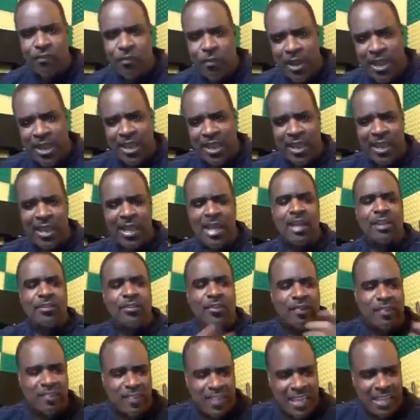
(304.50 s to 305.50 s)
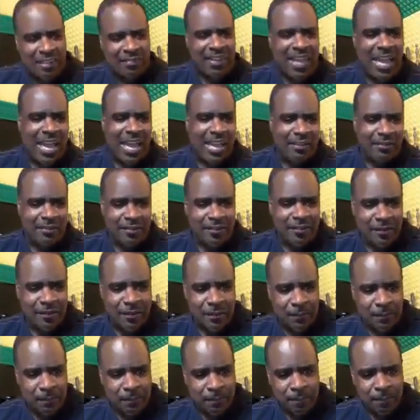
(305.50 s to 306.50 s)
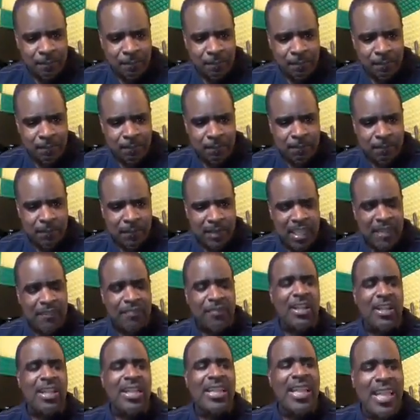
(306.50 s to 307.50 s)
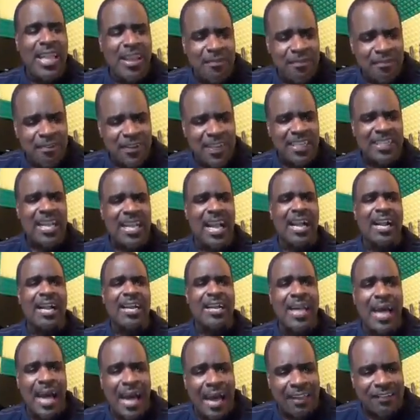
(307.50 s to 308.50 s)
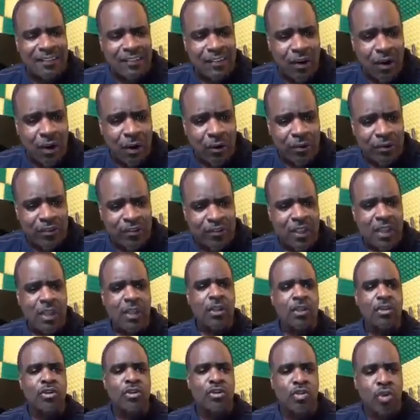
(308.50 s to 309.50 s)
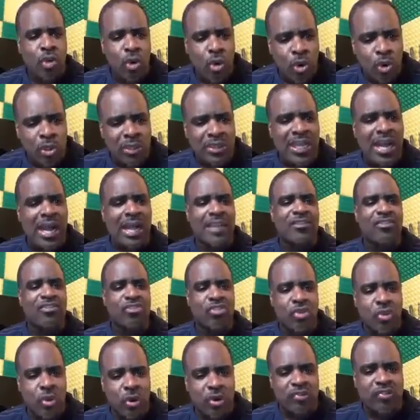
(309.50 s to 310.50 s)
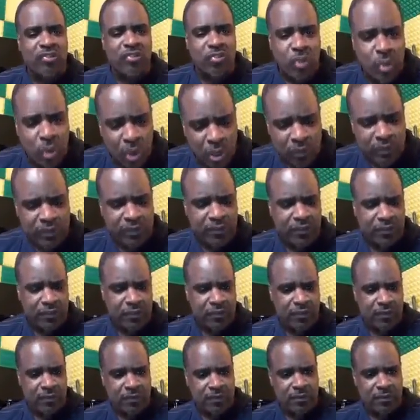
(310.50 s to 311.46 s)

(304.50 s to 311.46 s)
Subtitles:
way to save lives? If you live in a glass house, do not throw stones.